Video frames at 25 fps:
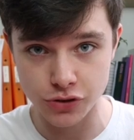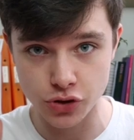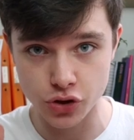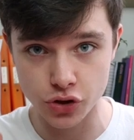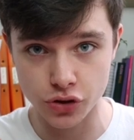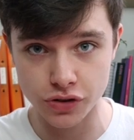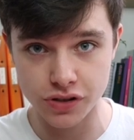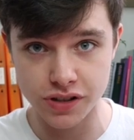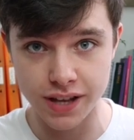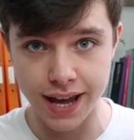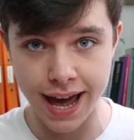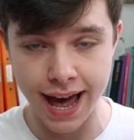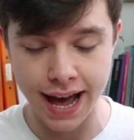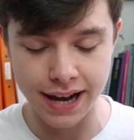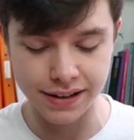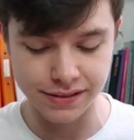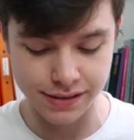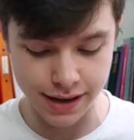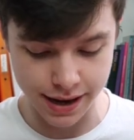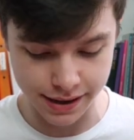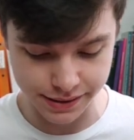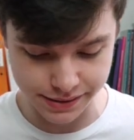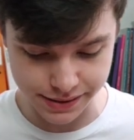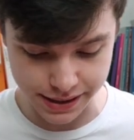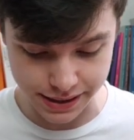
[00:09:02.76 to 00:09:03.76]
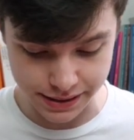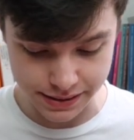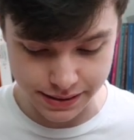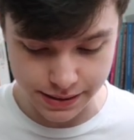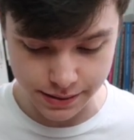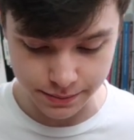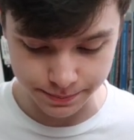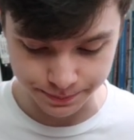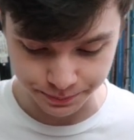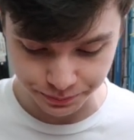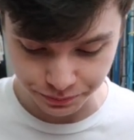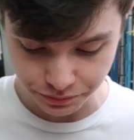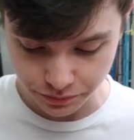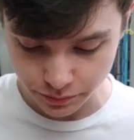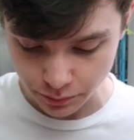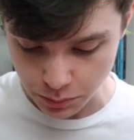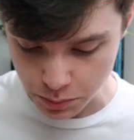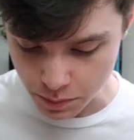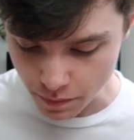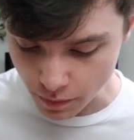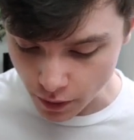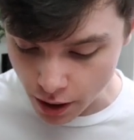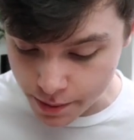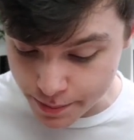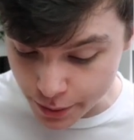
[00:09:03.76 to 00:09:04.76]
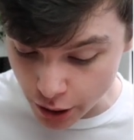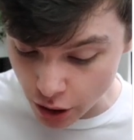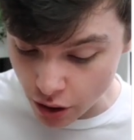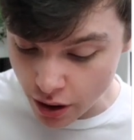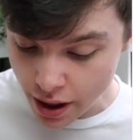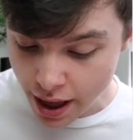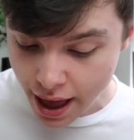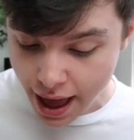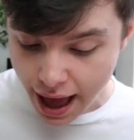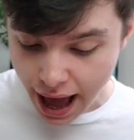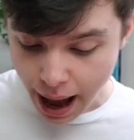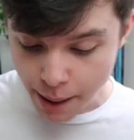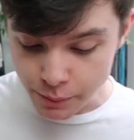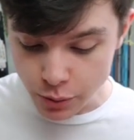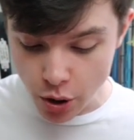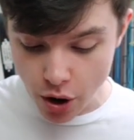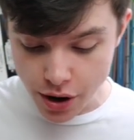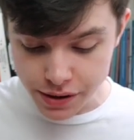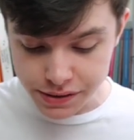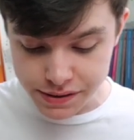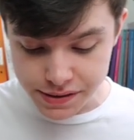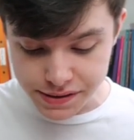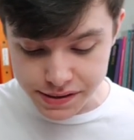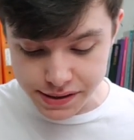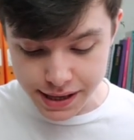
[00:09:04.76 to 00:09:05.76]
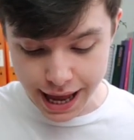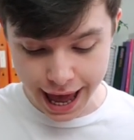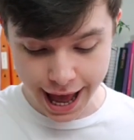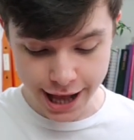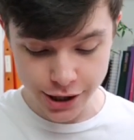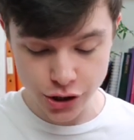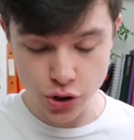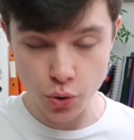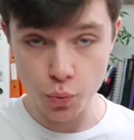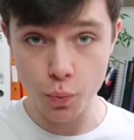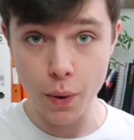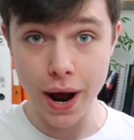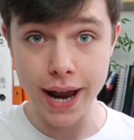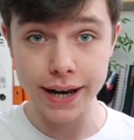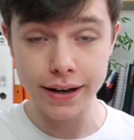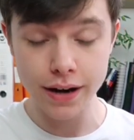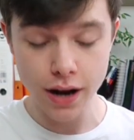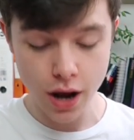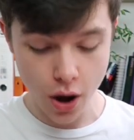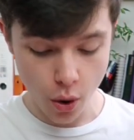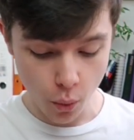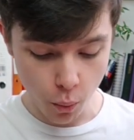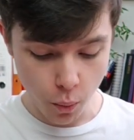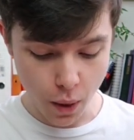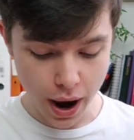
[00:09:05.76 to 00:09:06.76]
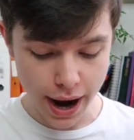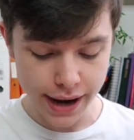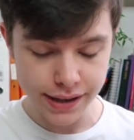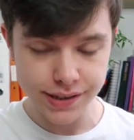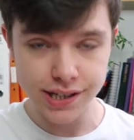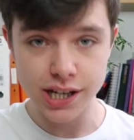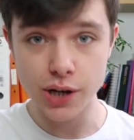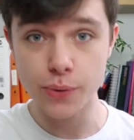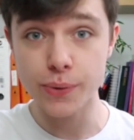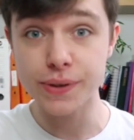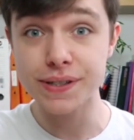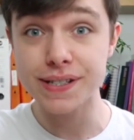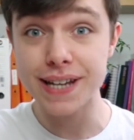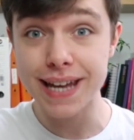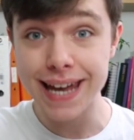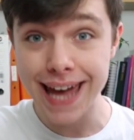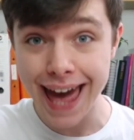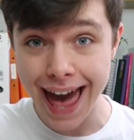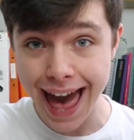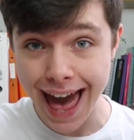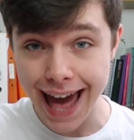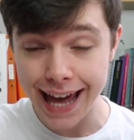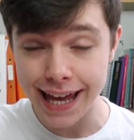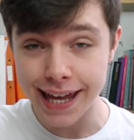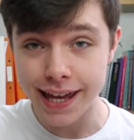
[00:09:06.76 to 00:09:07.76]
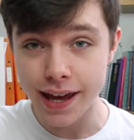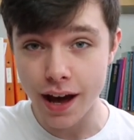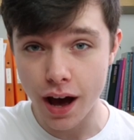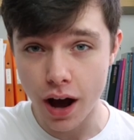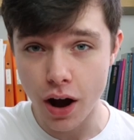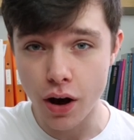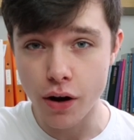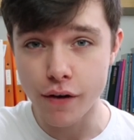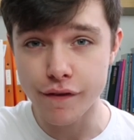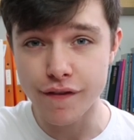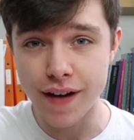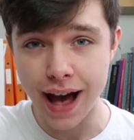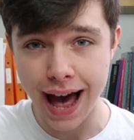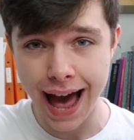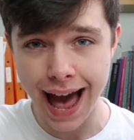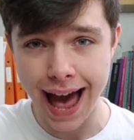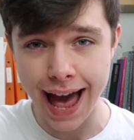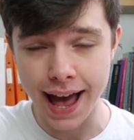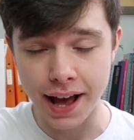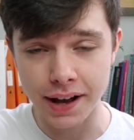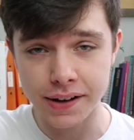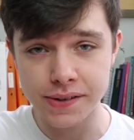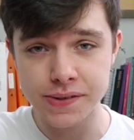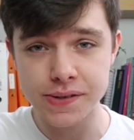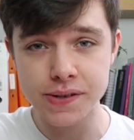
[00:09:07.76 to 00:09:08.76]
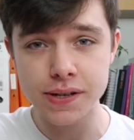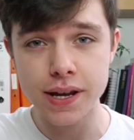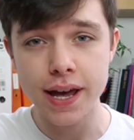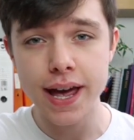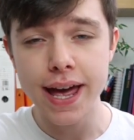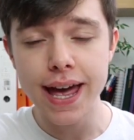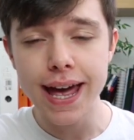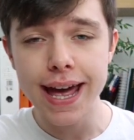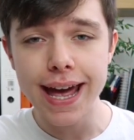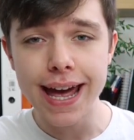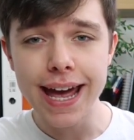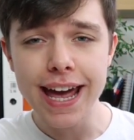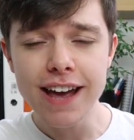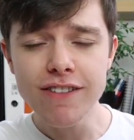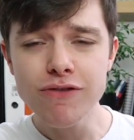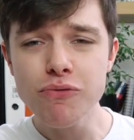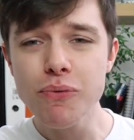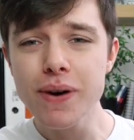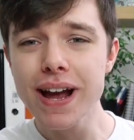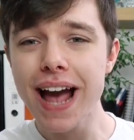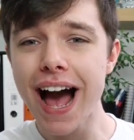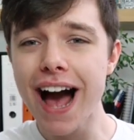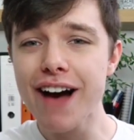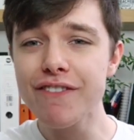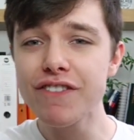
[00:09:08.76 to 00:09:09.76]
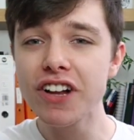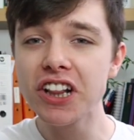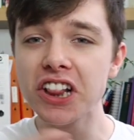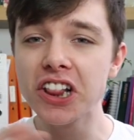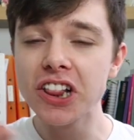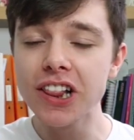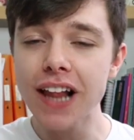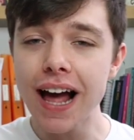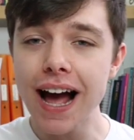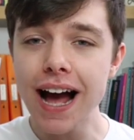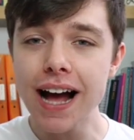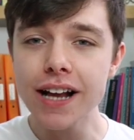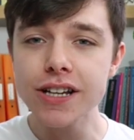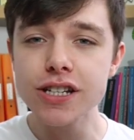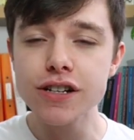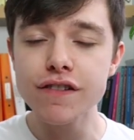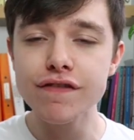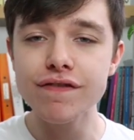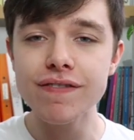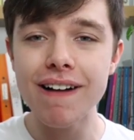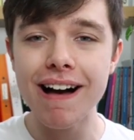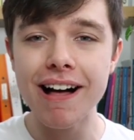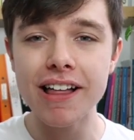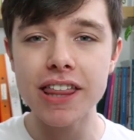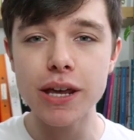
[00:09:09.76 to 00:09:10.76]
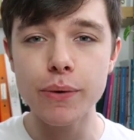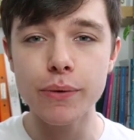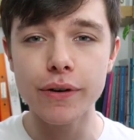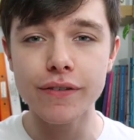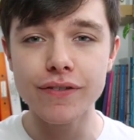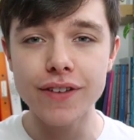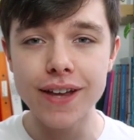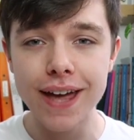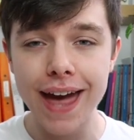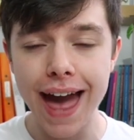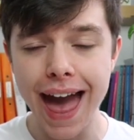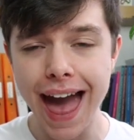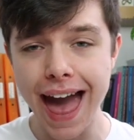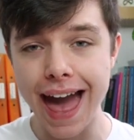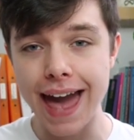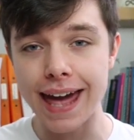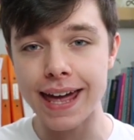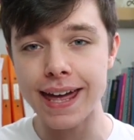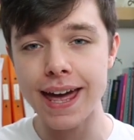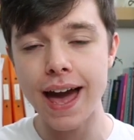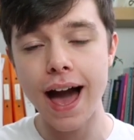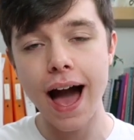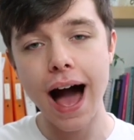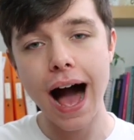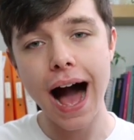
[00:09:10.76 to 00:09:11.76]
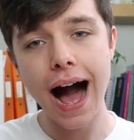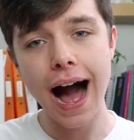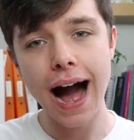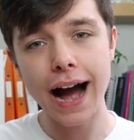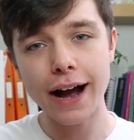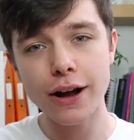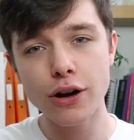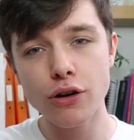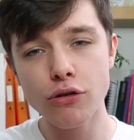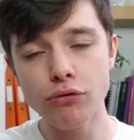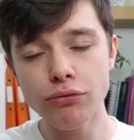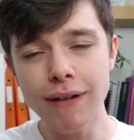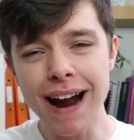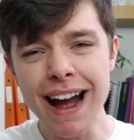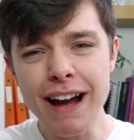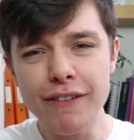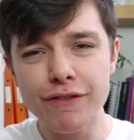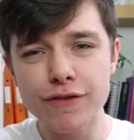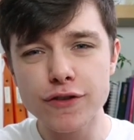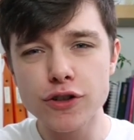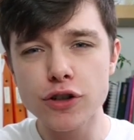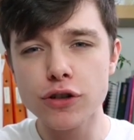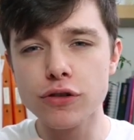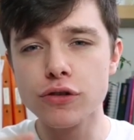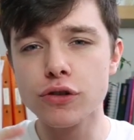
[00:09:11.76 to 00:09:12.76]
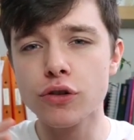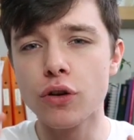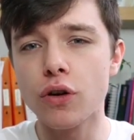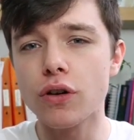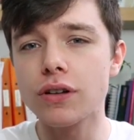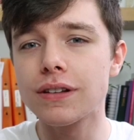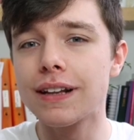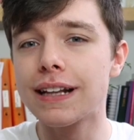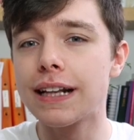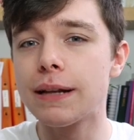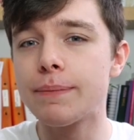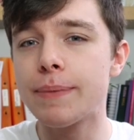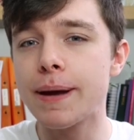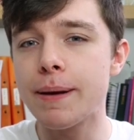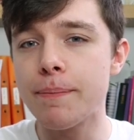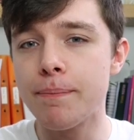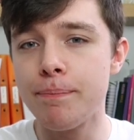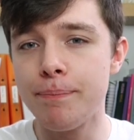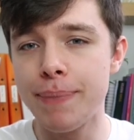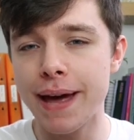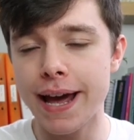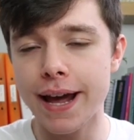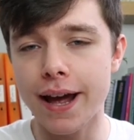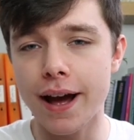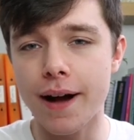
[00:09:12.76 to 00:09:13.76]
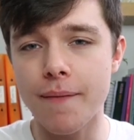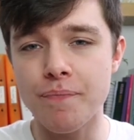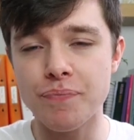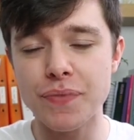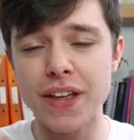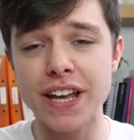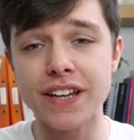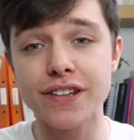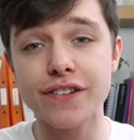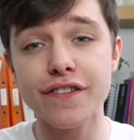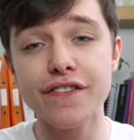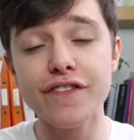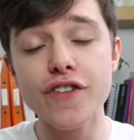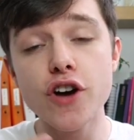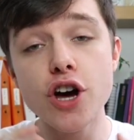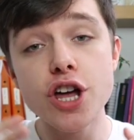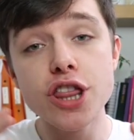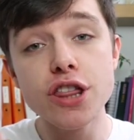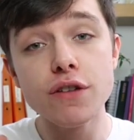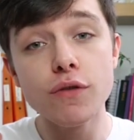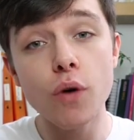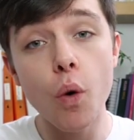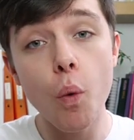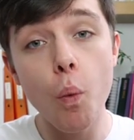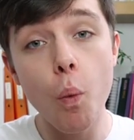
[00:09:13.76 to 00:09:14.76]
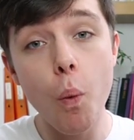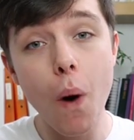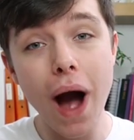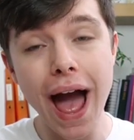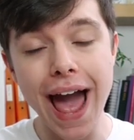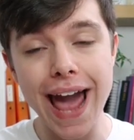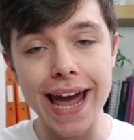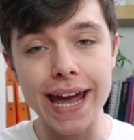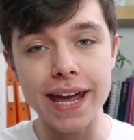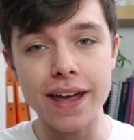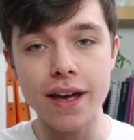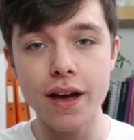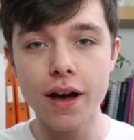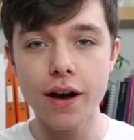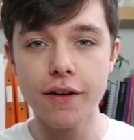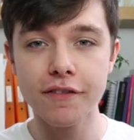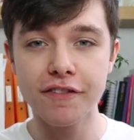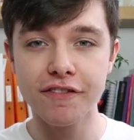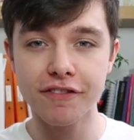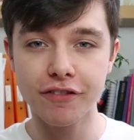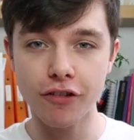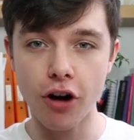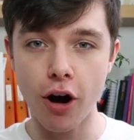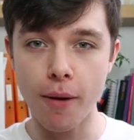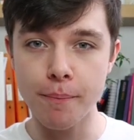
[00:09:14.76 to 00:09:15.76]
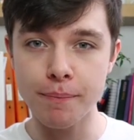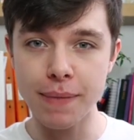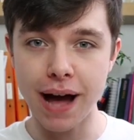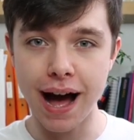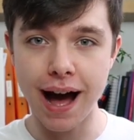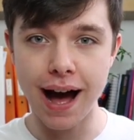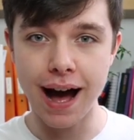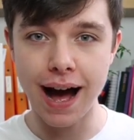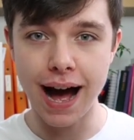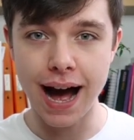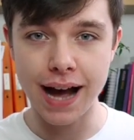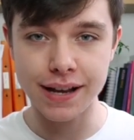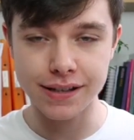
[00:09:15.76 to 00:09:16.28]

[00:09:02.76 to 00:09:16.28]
just the x-axis. But I'm going to sketch when y is equal to k over x. If we have a larger value of k, our graph just looks a little bit bigger. It's further away from our